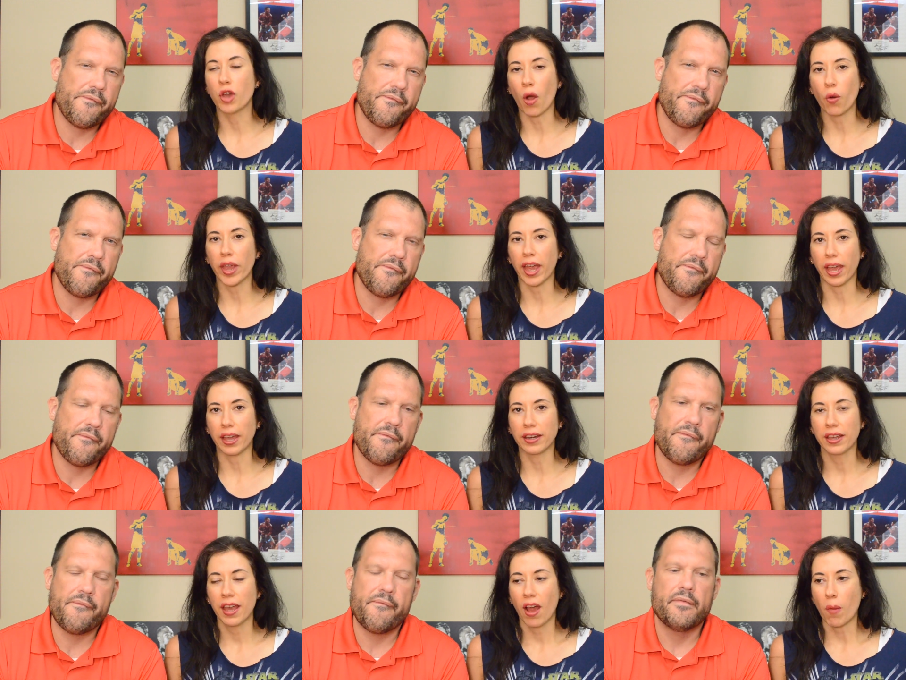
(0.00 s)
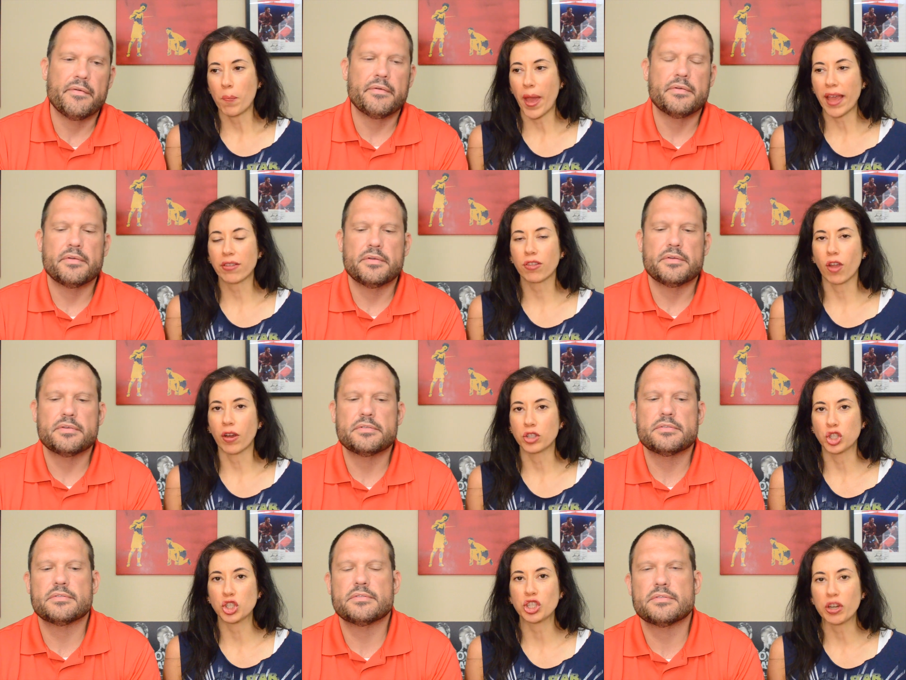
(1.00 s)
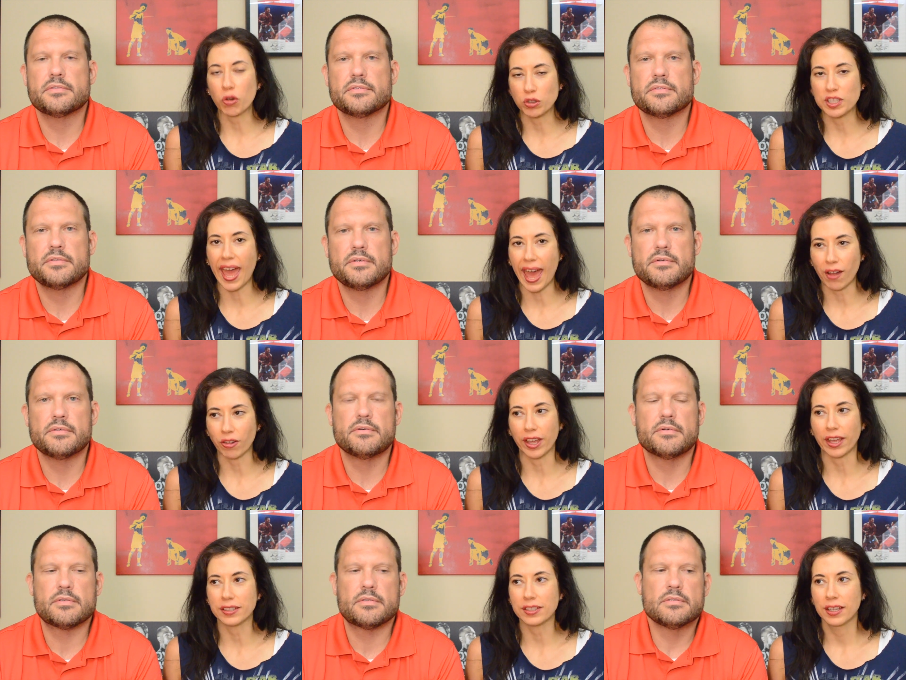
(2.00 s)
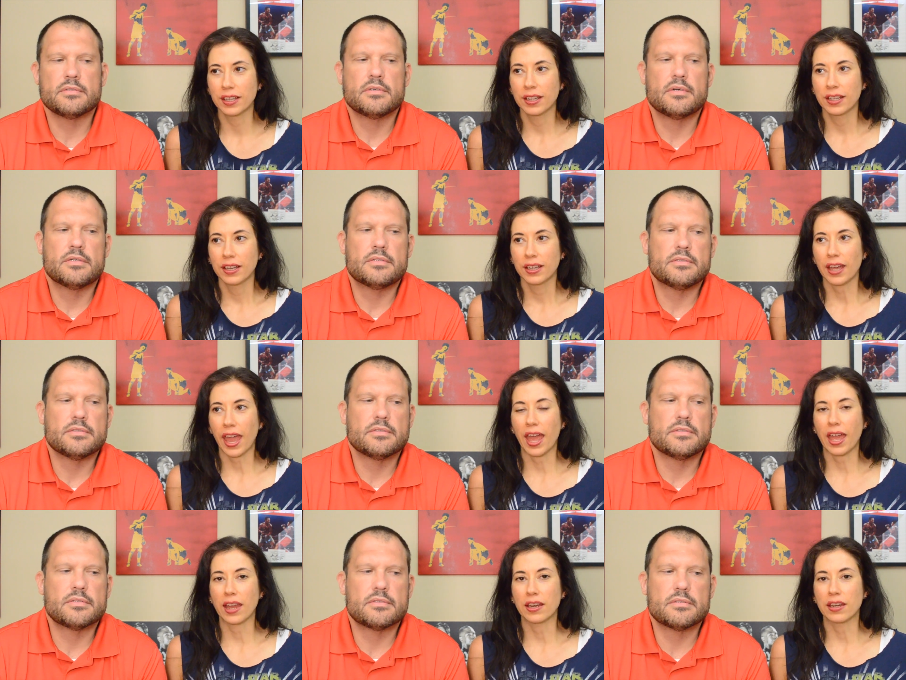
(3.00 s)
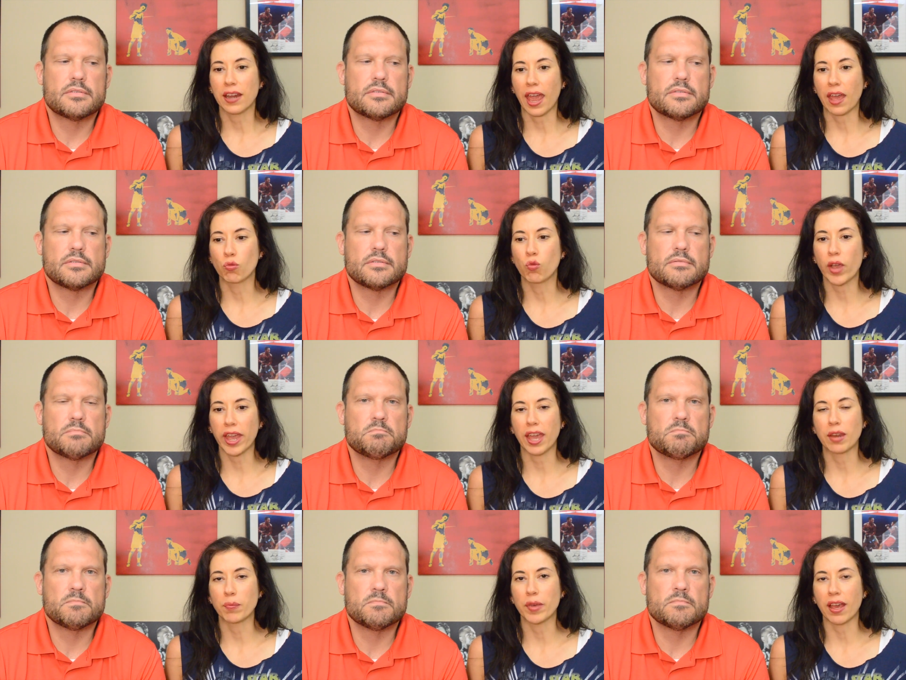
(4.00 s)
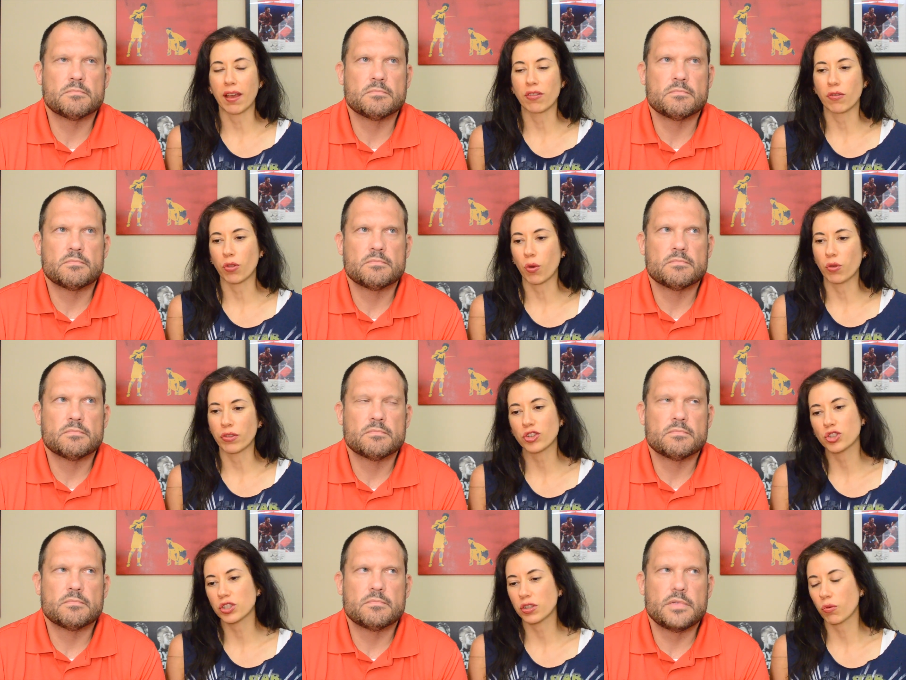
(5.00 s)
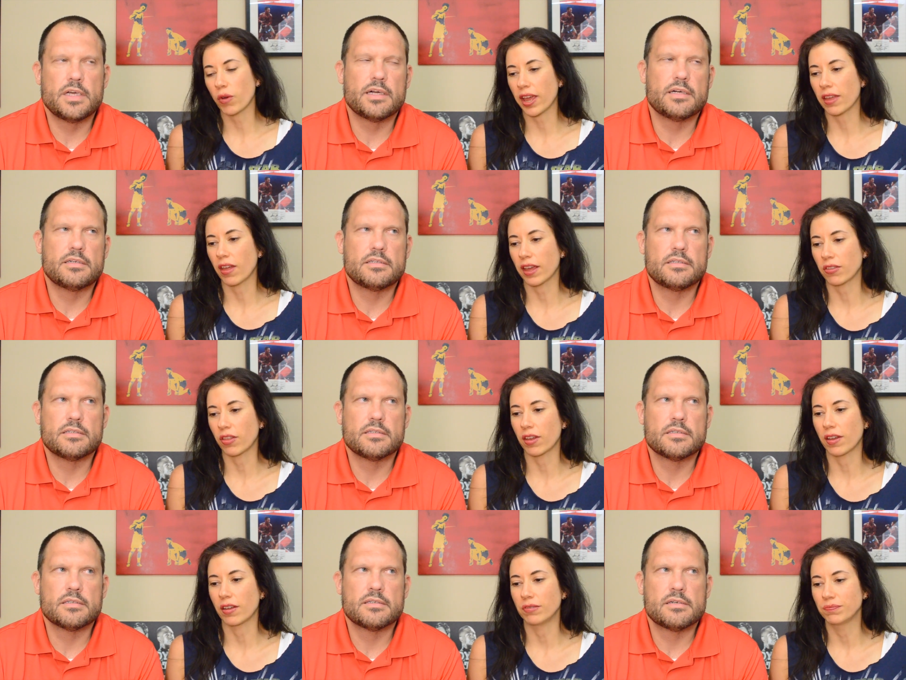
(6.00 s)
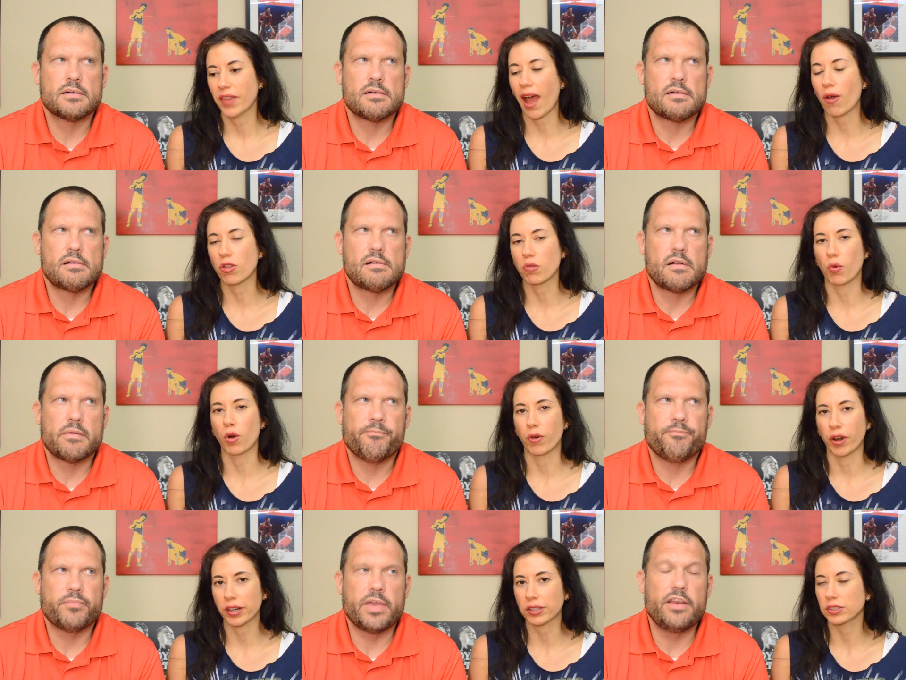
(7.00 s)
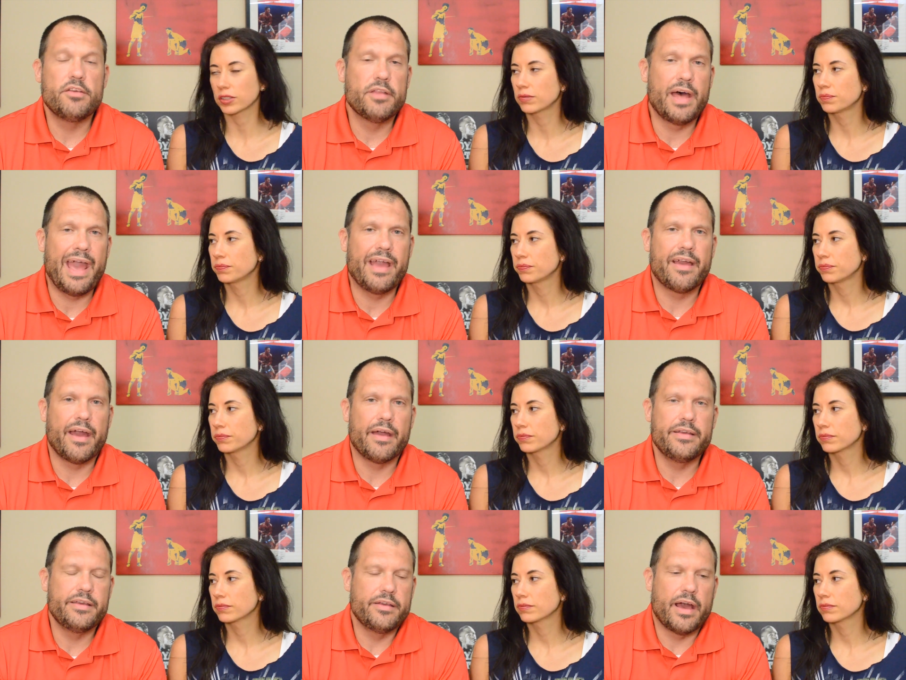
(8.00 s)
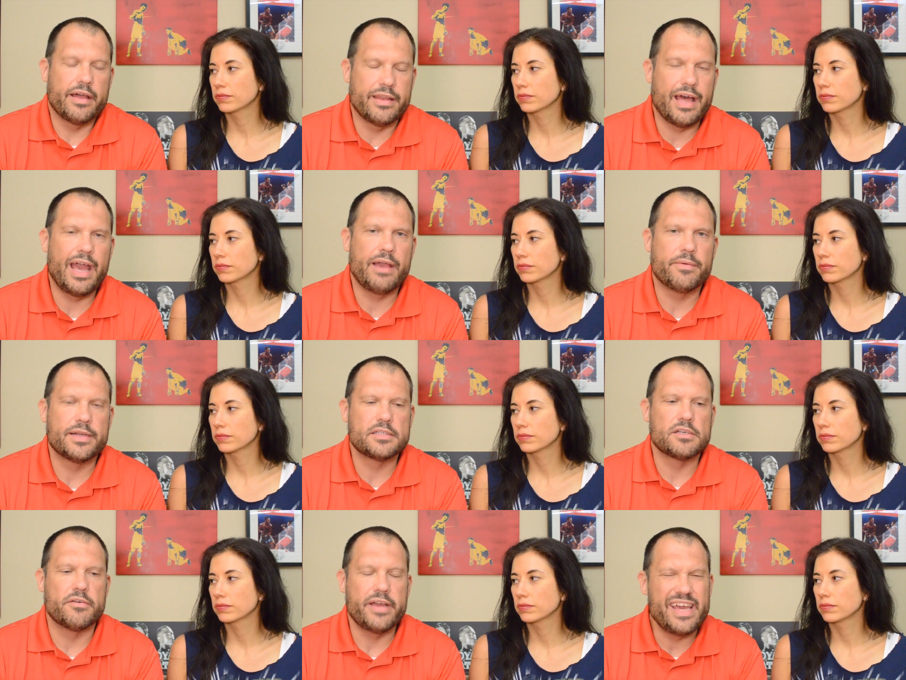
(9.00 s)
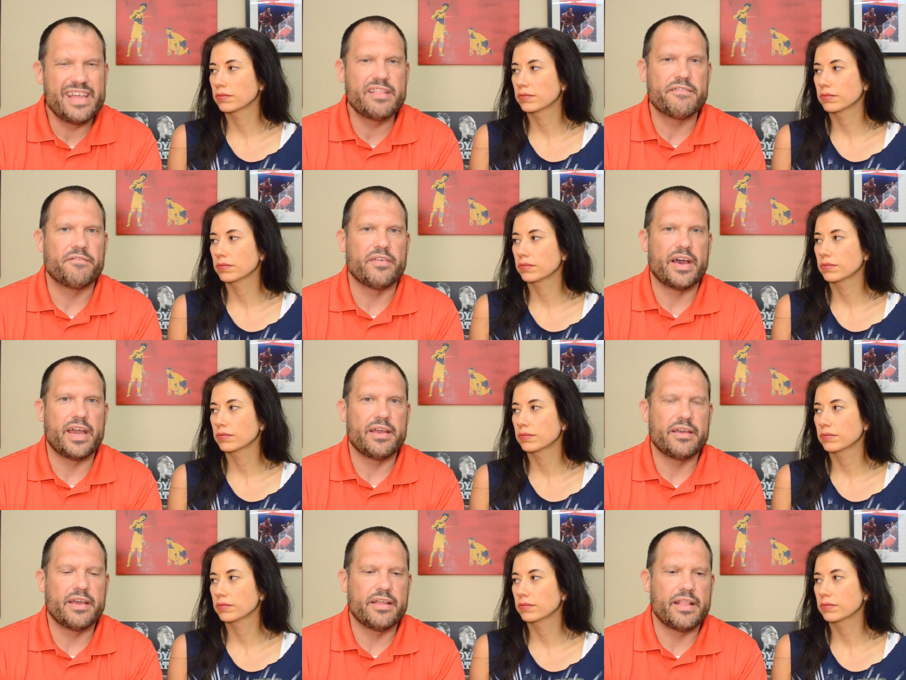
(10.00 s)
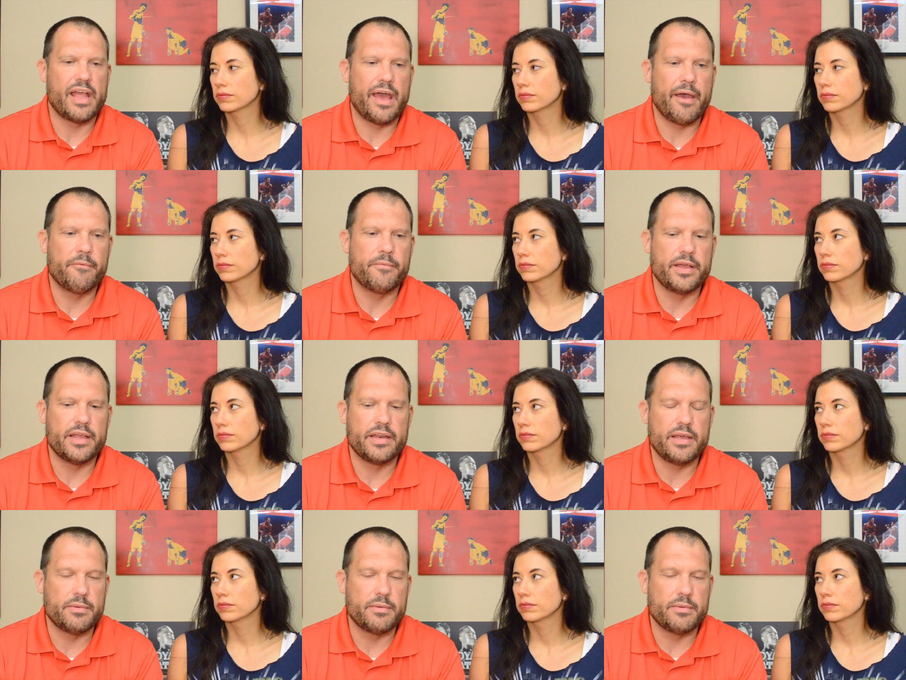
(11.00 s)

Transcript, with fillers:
Speaker 1: go in based on sheer talent and win, because of this is
Speaker 2: the way, like, how the sport works. And I like what I saw in the fight, in that when